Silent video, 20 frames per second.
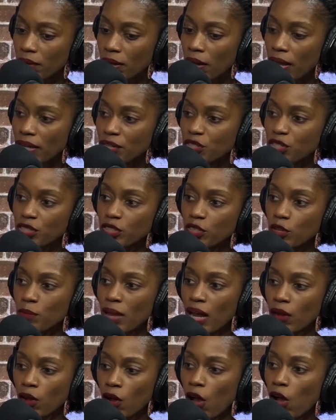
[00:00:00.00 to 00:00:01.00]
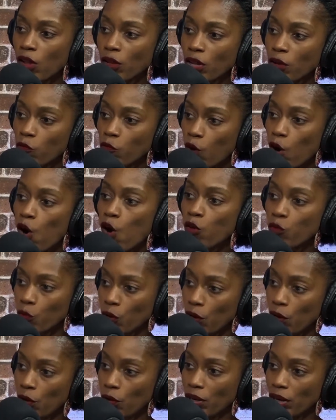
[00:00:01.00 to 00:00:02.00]
It's just about calling
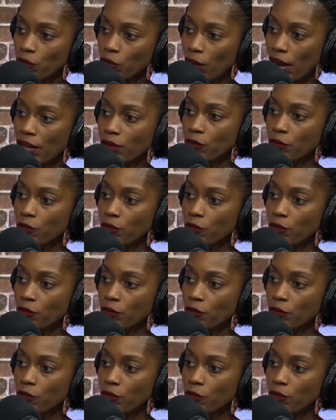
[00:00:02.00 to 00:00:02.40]
wrong, and right.